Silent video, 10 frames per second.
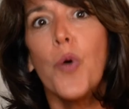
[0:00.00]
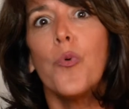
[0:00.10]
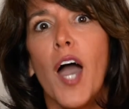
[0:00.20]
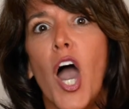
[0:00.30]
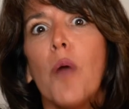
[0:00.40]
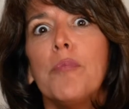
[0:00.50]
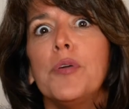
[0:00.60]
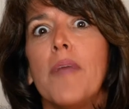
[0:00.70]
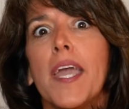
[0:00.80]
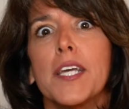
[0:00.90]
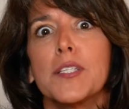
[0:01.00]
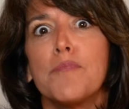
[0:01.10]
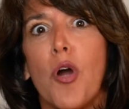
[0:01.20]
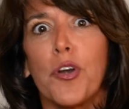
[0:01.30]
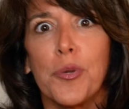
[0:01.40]
will help you make
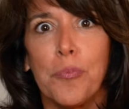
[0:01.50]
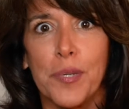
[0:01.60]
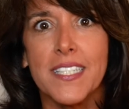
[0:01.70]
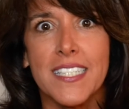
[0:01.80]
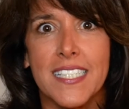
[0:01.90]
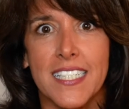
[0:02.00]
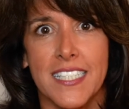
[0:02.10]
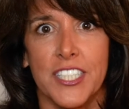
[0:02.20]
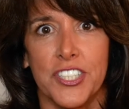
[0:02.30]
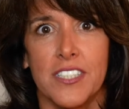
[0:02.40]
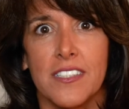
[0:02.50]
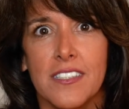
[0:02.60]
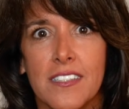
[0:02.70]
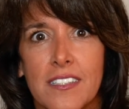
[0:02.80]
smarter business decisions.